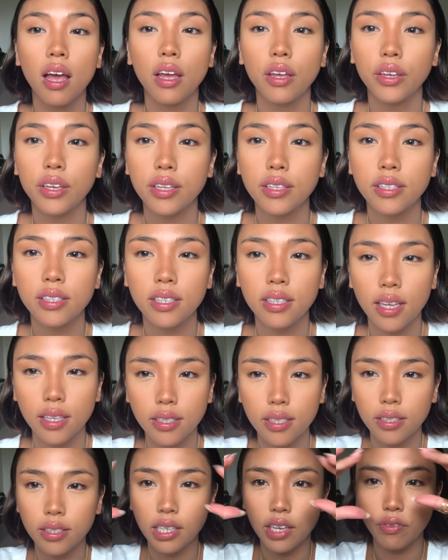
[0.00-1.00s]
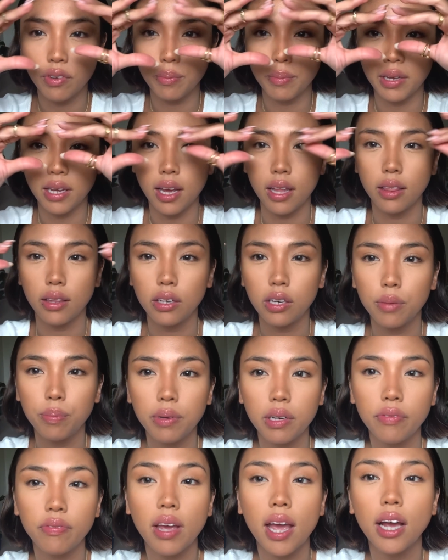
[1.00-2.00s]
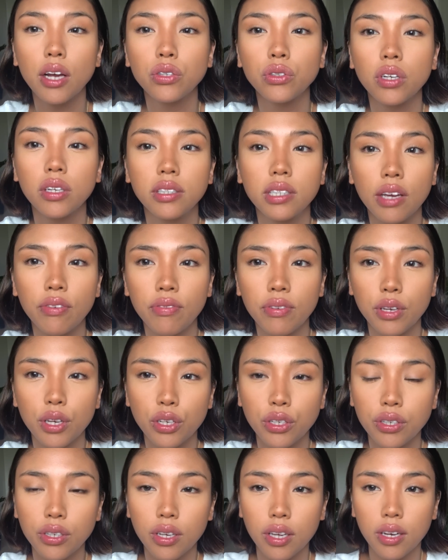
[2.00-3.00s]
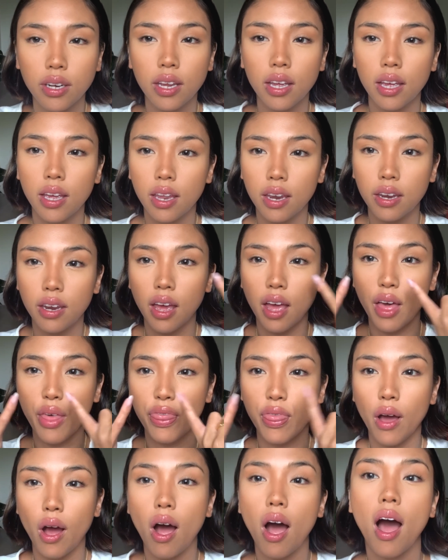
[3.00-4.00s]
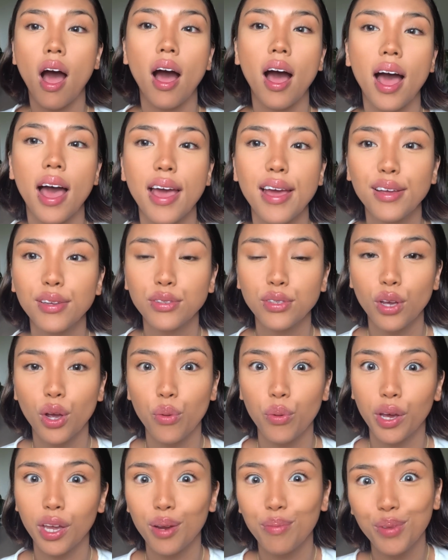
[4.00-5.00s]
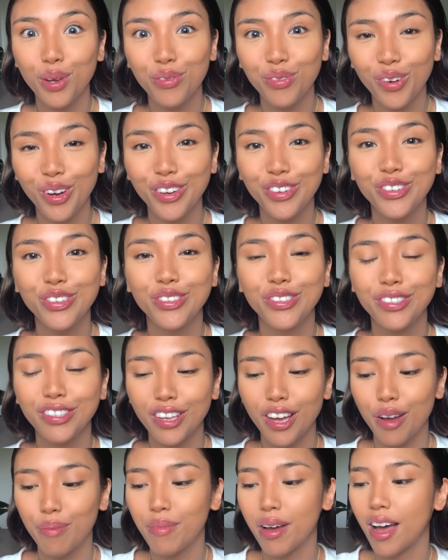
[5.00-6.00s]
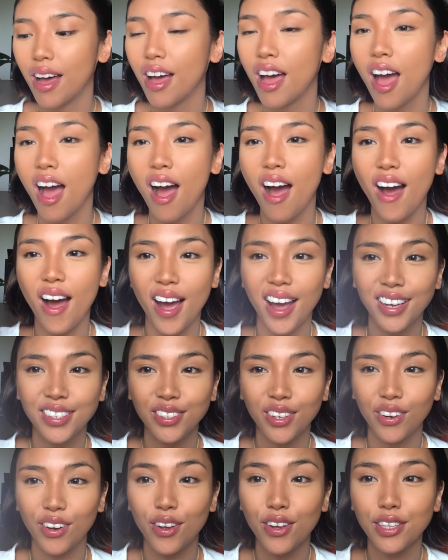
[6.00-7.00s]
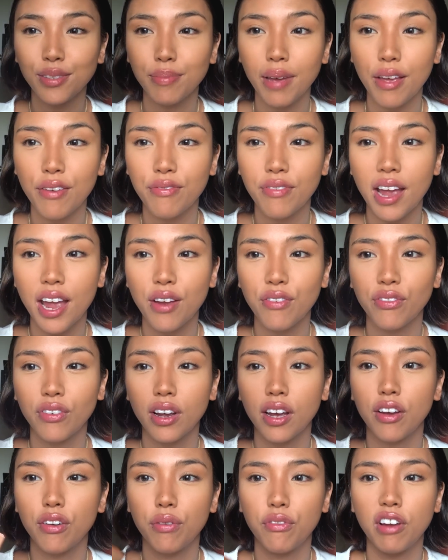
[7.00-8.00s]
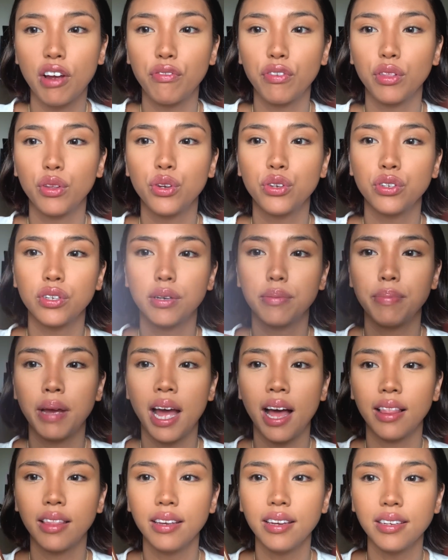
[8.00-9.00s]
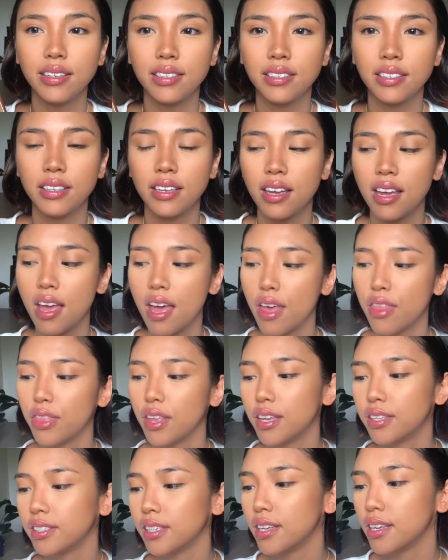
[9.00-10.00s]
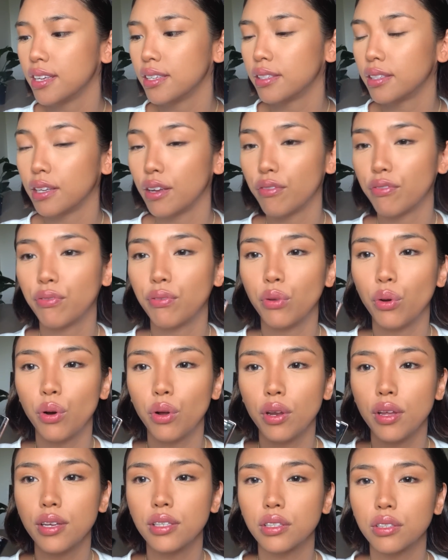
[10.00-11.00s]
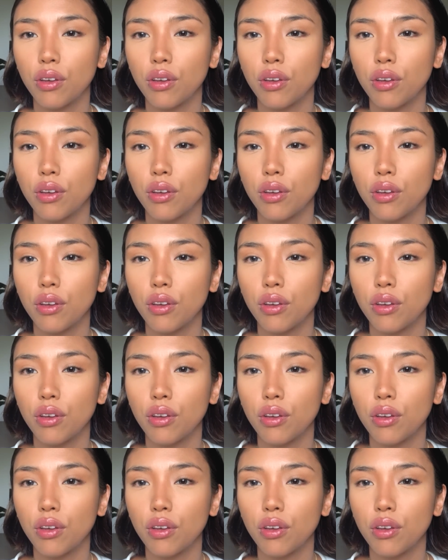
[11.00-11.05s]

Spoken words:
You can see that's just given me a little bit of extra definition in the eye. So we're gonna move on to some eyeshadows, my favorite Revolution palette. This is the Flawless